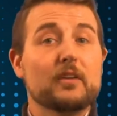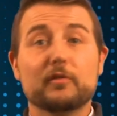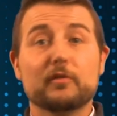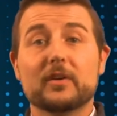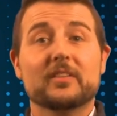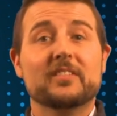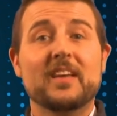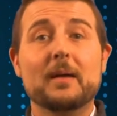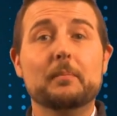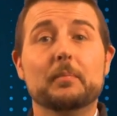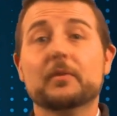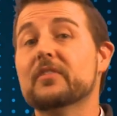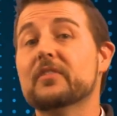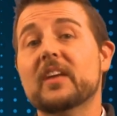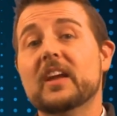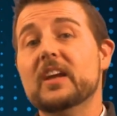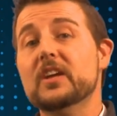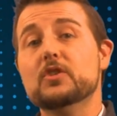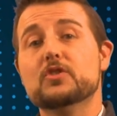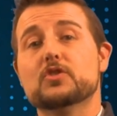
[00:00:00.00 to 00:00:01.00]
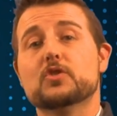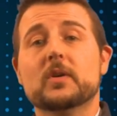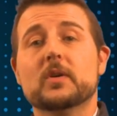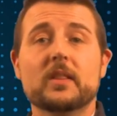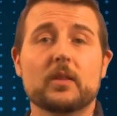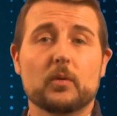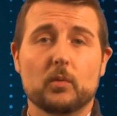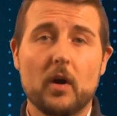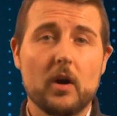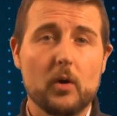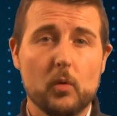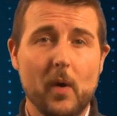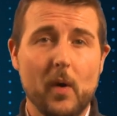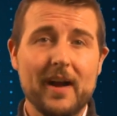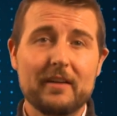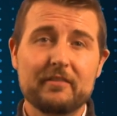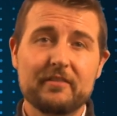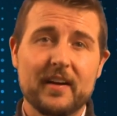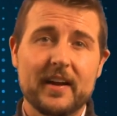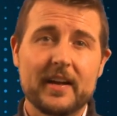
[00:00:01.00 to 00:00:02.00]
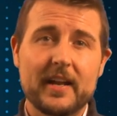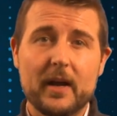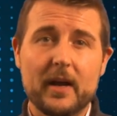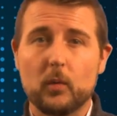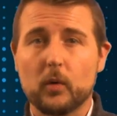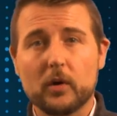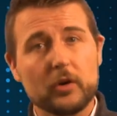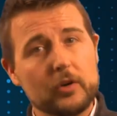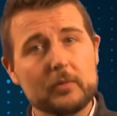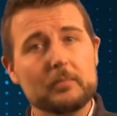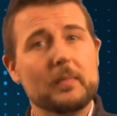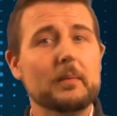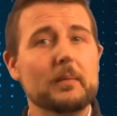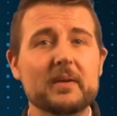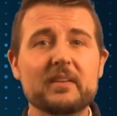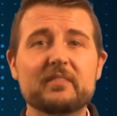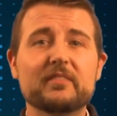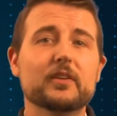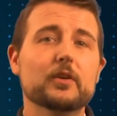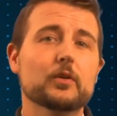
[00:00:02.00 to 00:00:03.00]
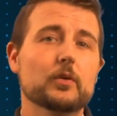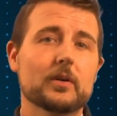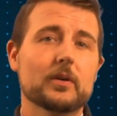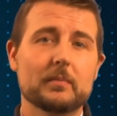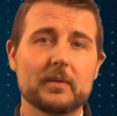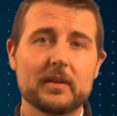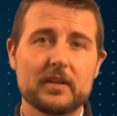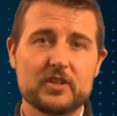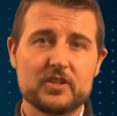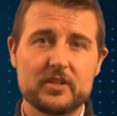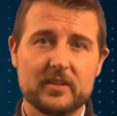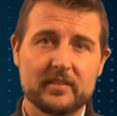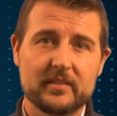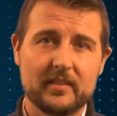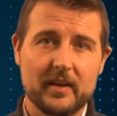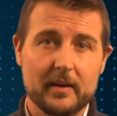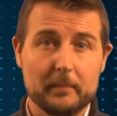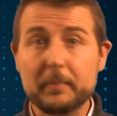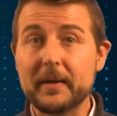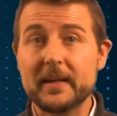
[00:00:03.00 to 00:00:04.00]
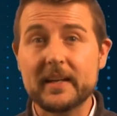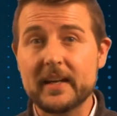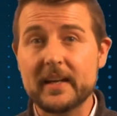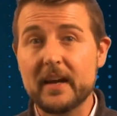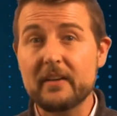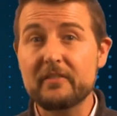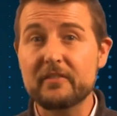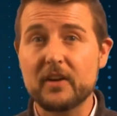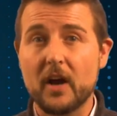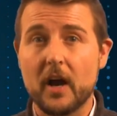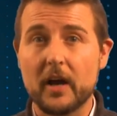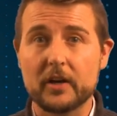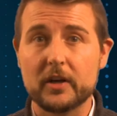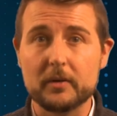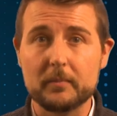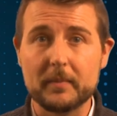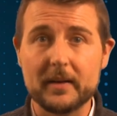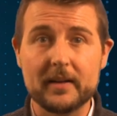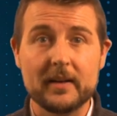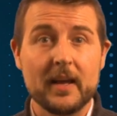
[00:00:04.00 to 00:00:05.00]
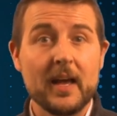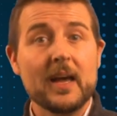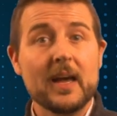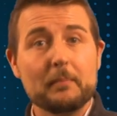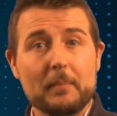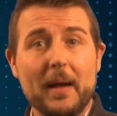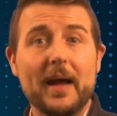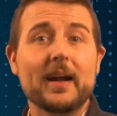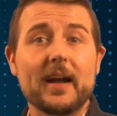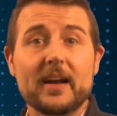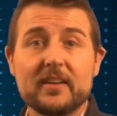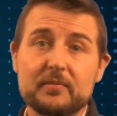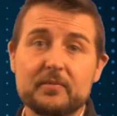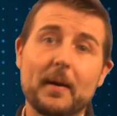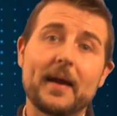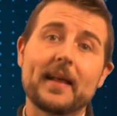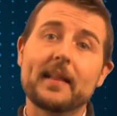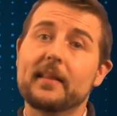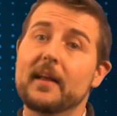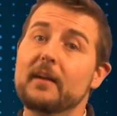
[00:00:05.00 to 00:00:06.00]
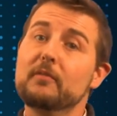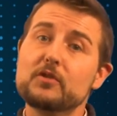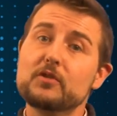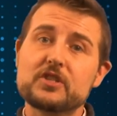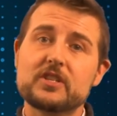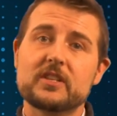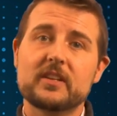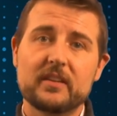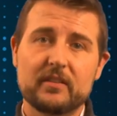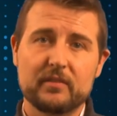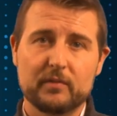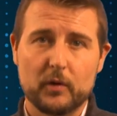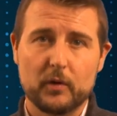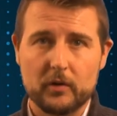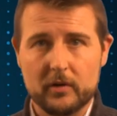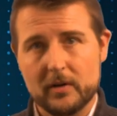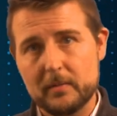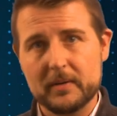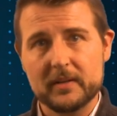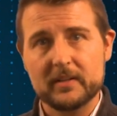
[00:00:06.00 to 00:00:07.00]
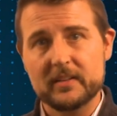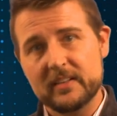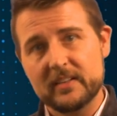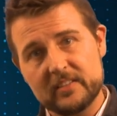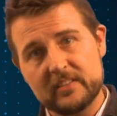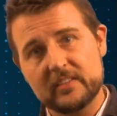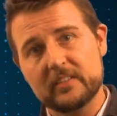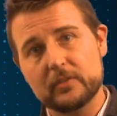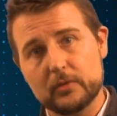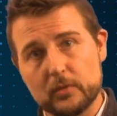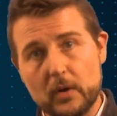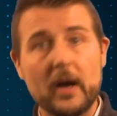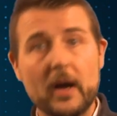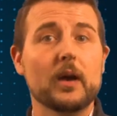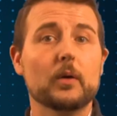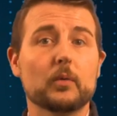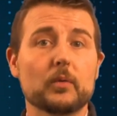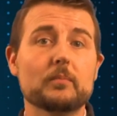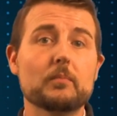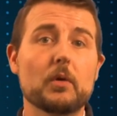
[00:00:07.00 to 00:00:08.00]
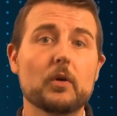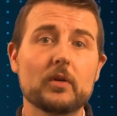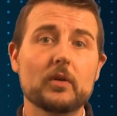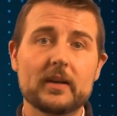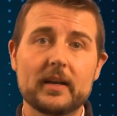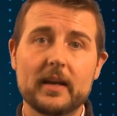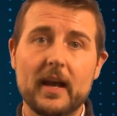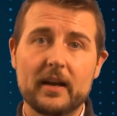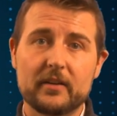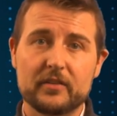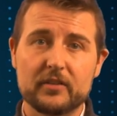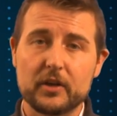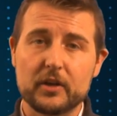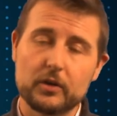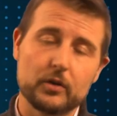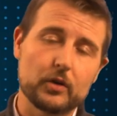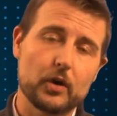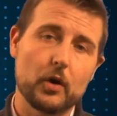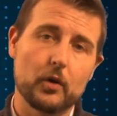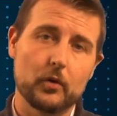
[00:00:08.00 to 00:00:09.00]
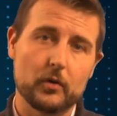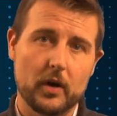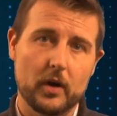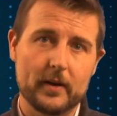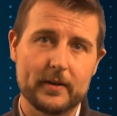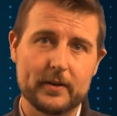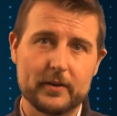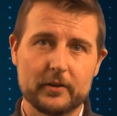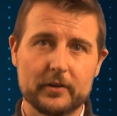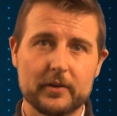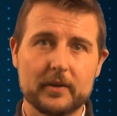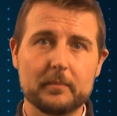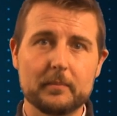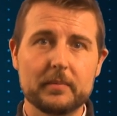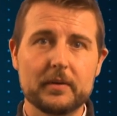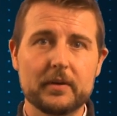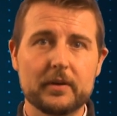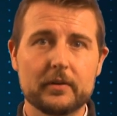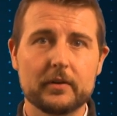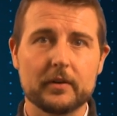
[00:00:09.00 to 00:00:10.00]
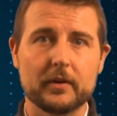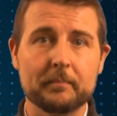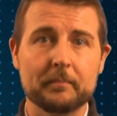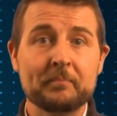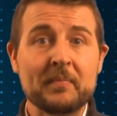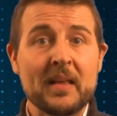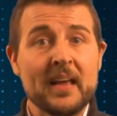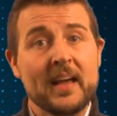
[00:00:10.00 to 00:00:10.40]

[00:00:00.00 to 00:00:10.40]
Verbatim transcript: For example, say you joined the wrong Wi-Fi network or maybe view a malicious uh, P D F document, bad guys might leverage these vulnerabilities to uh, remotely execute code on your computer.